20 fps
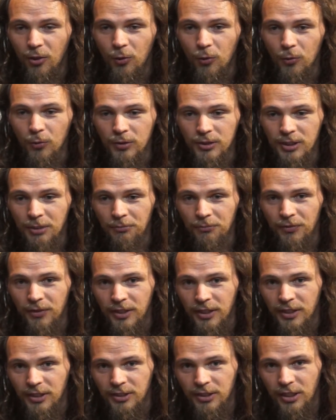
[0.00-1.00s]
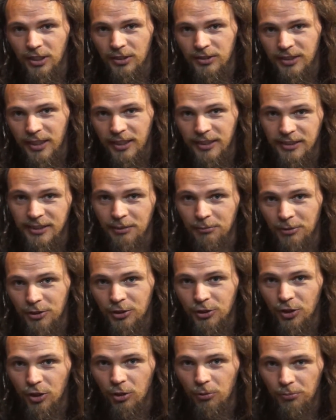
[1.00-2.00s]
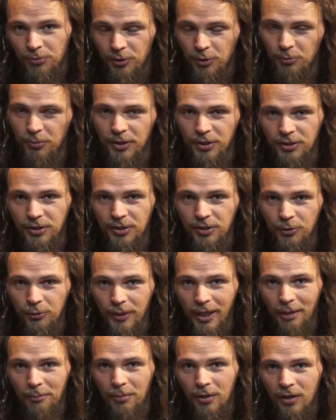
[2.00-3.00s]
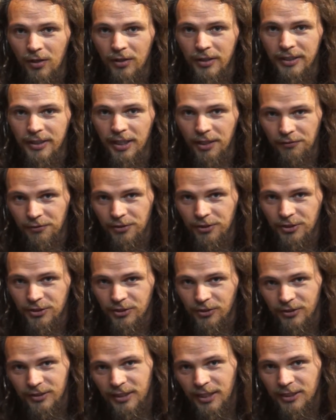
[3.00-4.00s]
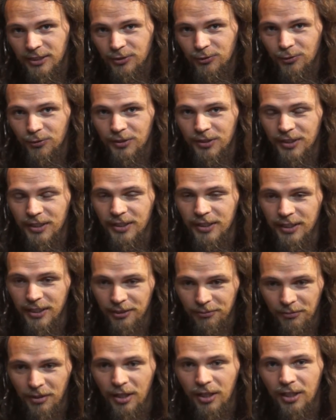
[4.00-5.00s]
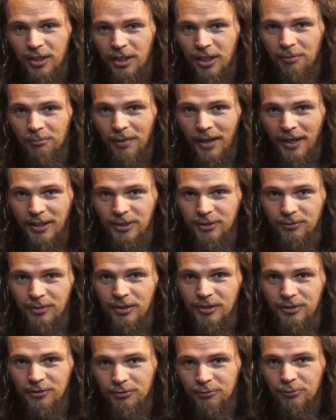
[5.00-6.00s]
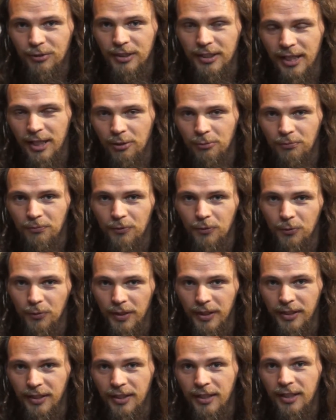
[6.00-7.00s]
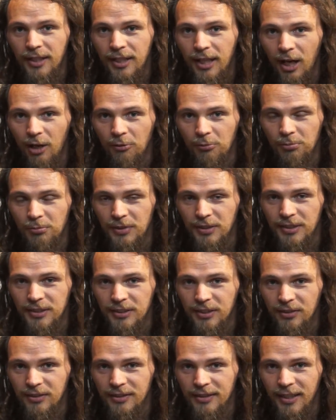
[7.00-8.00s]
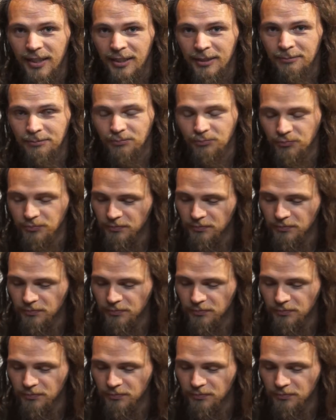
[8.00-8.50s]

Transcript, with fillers: Or something does a similar job, you'll be you'll get by. If you decide later on you need it, come back to us. He was really helpful in helping me decide that.